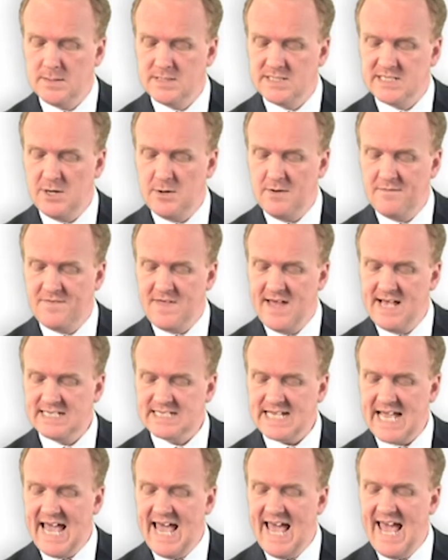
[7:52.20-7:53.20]
So if
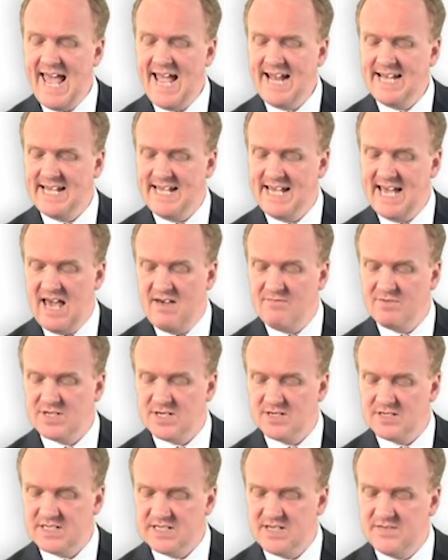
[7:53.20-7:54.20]
there's any
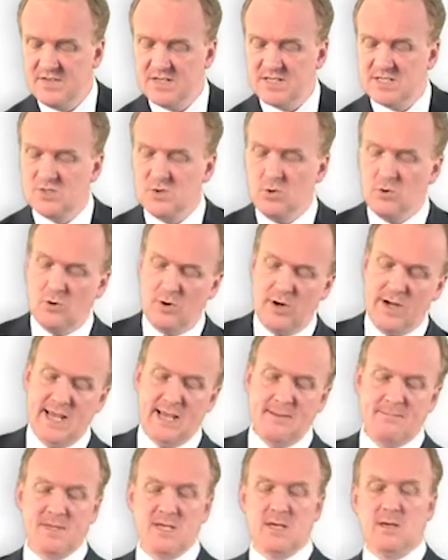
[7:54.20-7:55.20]
evidence in the
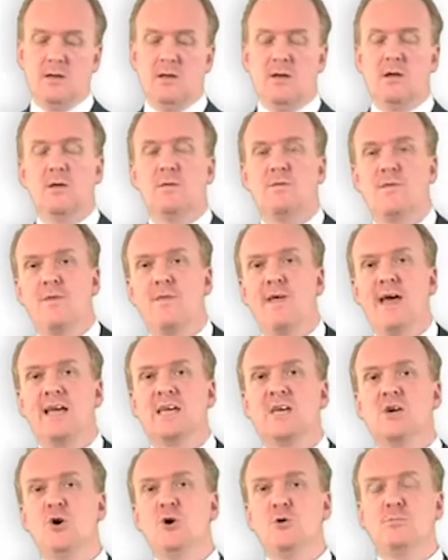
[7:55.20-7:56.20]
story that
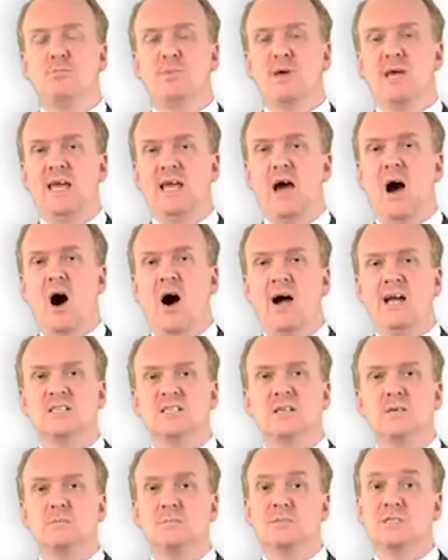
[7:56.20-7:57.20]
there could be
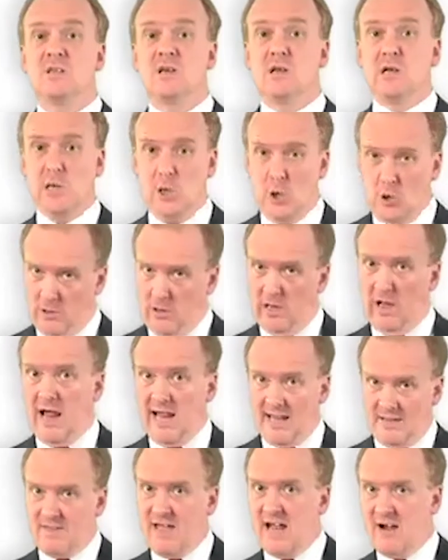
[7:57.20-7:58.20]
items that look
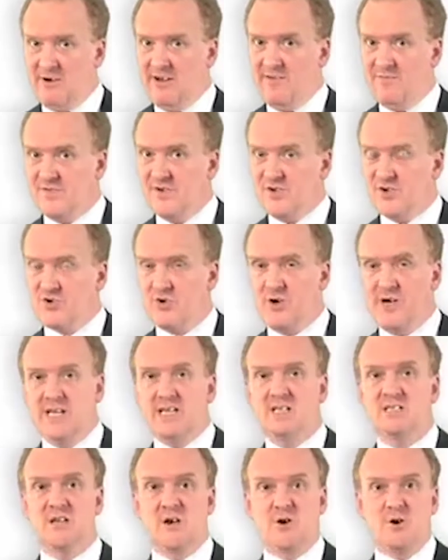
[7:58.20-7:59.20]
like their
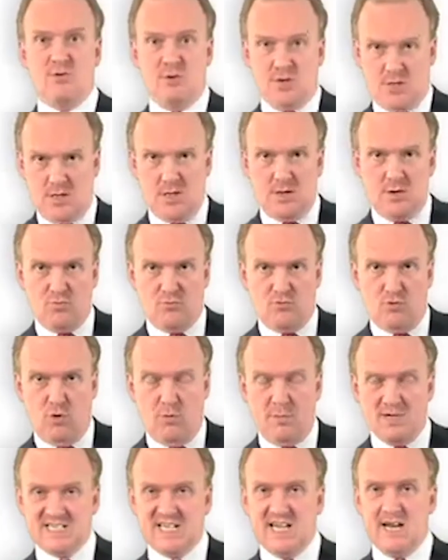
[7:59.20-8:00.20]
inventory, so
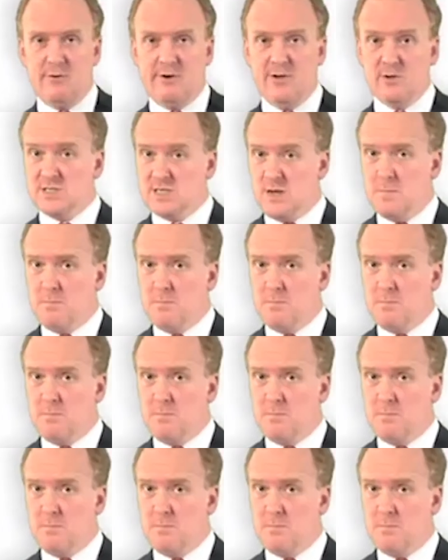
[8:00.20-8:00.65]
raw materials,